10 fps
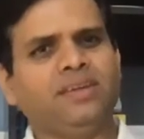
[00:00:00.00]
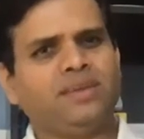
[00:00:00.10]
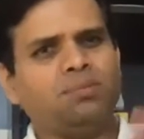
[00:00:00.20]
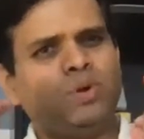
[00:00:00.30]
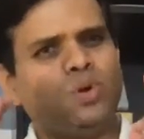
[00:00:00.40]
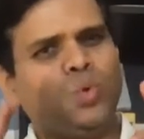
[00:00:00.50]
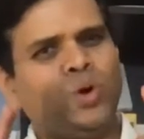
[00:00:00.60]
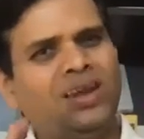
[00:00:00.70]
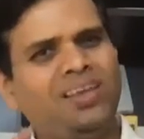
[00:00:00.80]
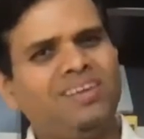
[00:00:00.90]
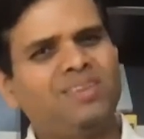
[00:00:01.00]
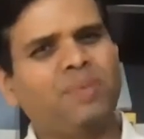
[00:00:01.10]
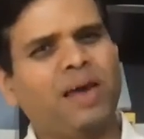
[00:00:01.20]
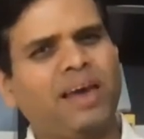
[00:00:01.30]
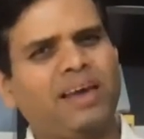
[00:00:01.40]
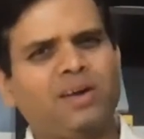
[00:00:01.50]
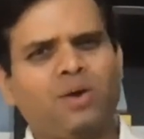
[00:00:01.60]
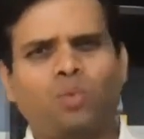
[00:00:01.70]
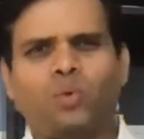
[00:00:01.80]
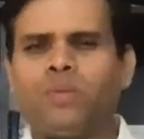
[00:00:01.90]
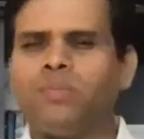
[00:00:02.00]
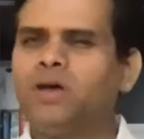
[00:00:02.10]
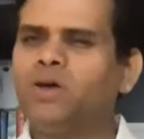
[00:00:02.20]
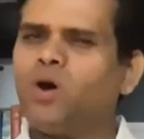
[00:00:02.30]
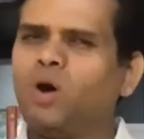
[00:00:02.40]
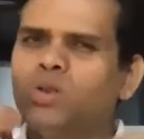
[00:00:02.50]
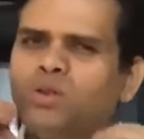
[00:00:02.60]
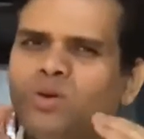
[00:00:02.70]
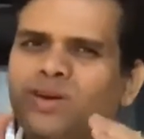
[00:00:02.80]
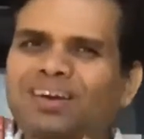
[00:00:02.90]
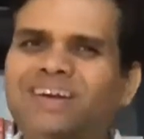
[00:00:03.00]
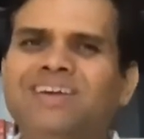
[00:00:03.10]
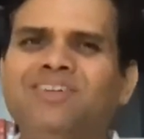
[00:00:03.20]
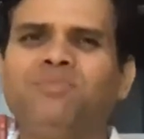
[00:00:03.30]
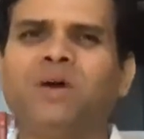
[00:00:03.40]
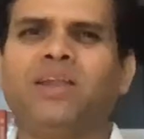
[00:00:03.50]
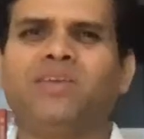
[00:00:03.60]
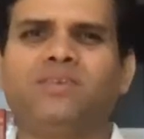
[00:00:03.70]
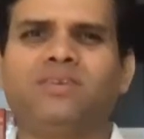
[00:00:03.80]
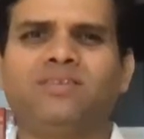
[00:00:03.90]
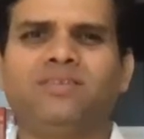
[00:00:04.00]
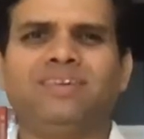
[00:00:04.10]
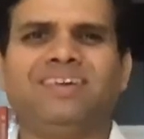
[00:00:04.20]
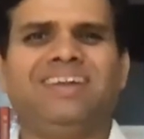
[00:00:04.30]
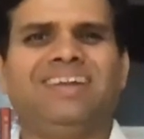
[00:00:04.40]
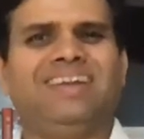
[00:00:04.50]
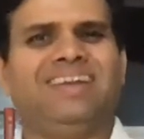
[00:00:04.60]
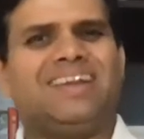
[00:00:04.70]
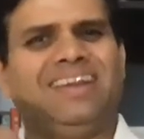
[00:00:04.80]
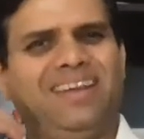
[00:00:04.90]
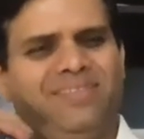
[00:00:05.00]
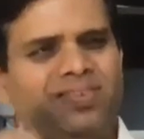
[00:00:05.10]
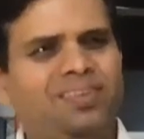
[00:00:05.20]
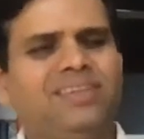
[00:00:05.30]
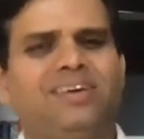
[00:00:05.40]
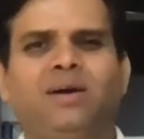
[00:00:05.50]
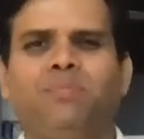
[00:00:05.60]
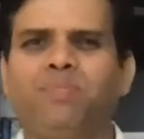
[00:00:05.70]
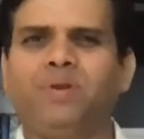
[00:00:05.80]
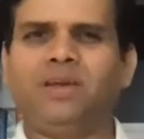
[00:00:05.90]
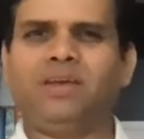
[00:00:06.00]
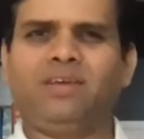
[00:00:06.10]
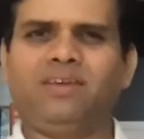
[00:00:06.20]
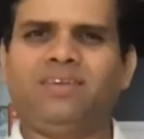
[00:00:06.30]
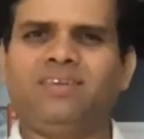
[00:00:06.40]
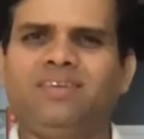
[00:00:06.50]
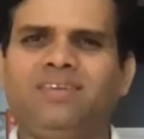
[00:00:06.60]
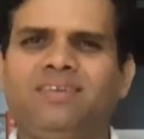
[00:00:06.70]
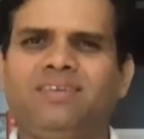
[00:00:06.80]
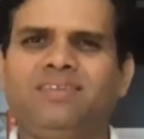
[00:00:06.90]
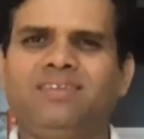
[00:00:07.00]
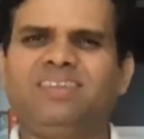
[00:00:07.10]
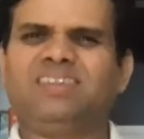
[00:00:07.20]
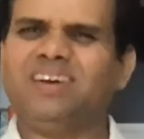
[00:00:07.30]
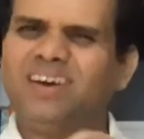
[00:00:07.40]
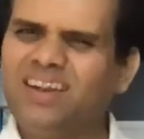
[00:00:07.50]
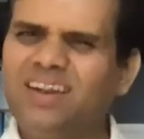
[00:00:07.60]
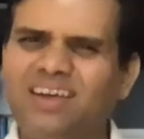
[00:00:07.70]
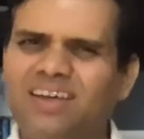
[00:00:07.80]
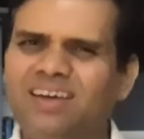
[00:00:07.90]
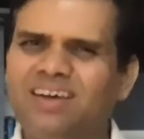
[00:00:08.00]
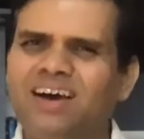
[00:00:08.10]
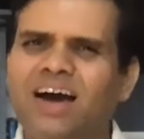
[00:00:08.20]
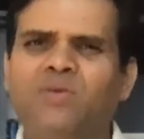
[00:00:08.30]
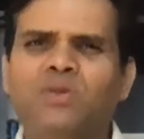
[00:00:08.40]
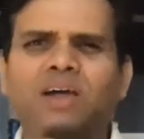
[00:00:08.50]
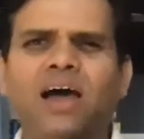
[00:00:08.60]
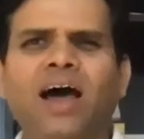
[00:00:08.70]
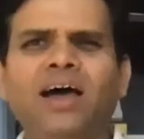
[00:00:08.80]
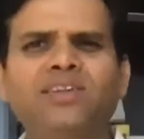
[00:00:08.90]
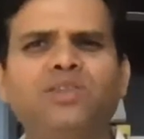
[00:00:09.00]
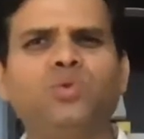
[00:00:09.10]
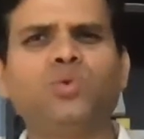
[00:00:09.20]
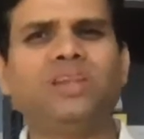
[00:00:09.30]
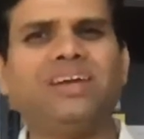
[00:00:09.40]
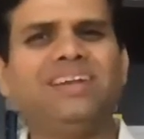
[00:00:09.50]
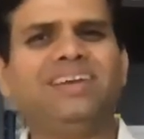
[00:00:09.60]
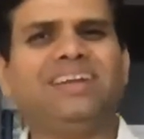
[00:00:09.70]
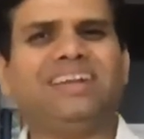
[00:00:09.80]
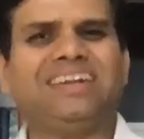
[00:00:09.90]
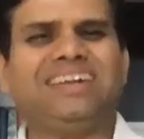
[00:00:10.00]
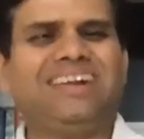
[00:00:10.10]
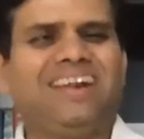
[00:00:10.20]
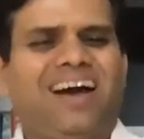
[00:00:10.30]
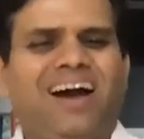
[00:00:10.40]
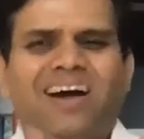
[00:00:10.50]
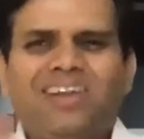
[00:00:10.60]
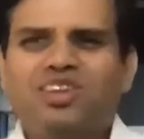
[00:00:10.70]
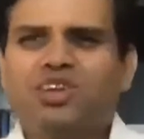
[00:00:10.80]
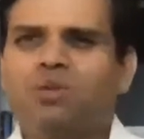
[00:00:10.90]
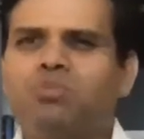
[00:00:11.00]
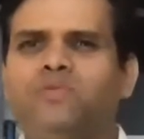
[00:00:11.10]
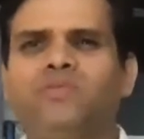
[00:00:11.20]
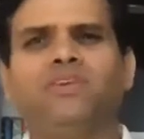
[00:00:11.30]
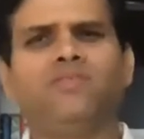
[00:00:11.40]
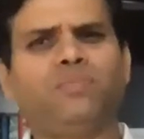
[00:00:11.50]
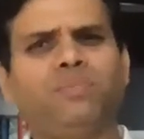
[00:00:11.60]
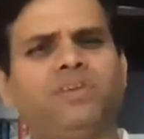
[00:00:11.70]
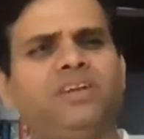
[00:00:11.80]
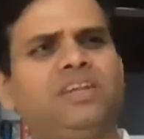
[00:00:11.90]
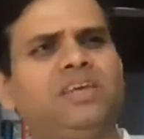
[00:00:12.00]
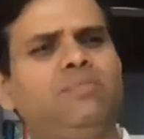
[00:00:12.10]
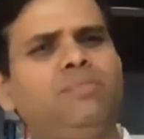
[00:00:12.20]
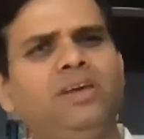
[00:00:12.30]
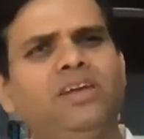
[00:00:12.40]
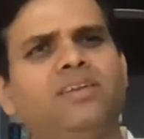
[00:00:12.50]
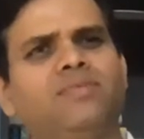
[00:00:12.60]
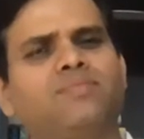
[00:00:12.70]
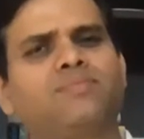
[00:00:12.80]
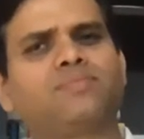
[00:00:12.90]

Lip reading: Some 12 years back, when my authoritative manager left the company, suddenly I was asked to lead a large team of developers and team lead.